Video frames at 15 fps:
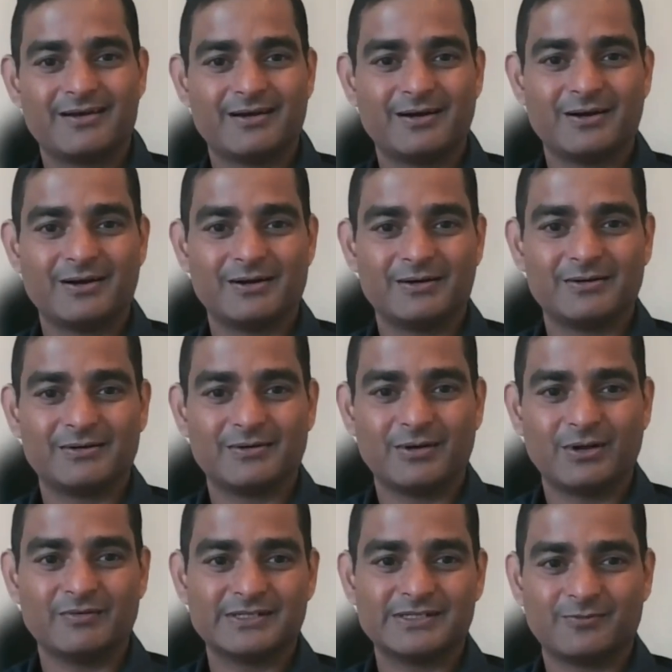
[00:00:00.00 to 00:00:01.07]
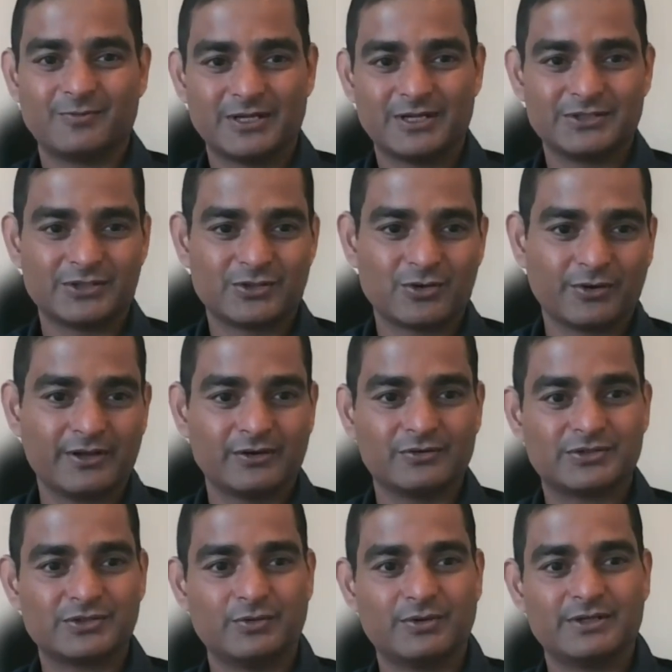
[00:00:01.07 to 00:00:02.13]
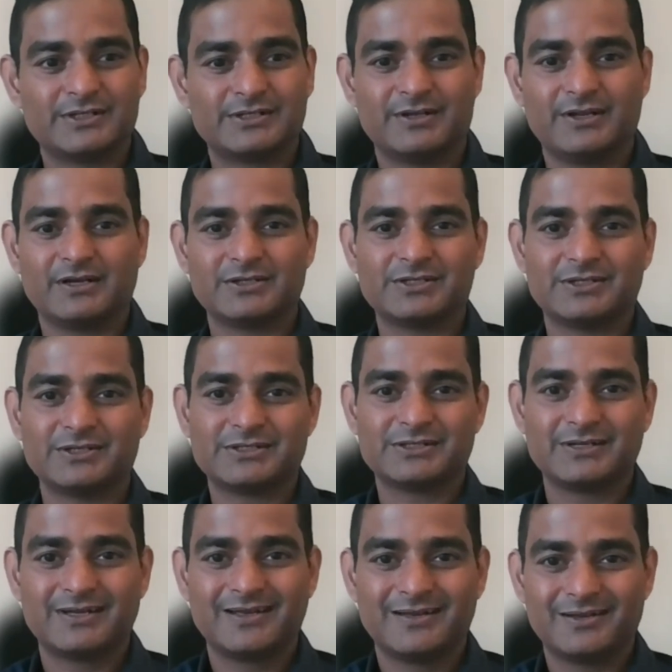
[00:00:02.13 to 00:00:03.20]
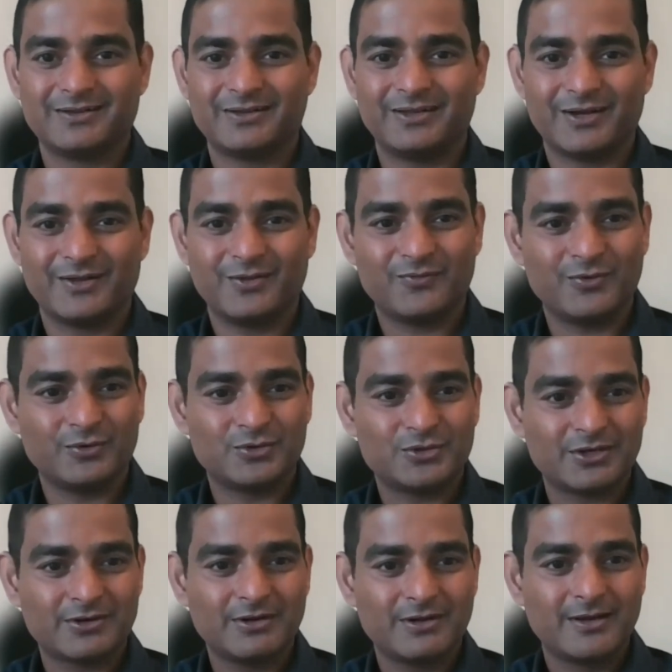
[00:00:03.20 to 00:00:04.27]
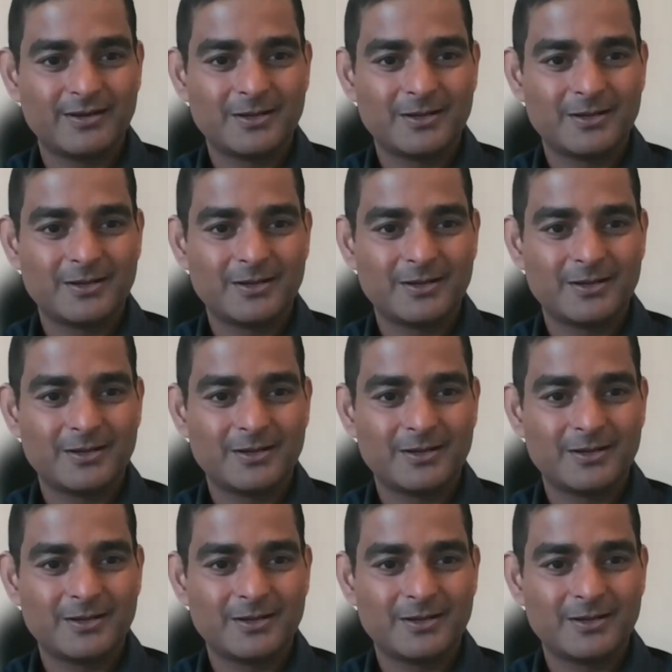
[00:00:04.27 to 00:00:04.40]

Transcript: Always a pleasure talking to students and youngsters. They are the future.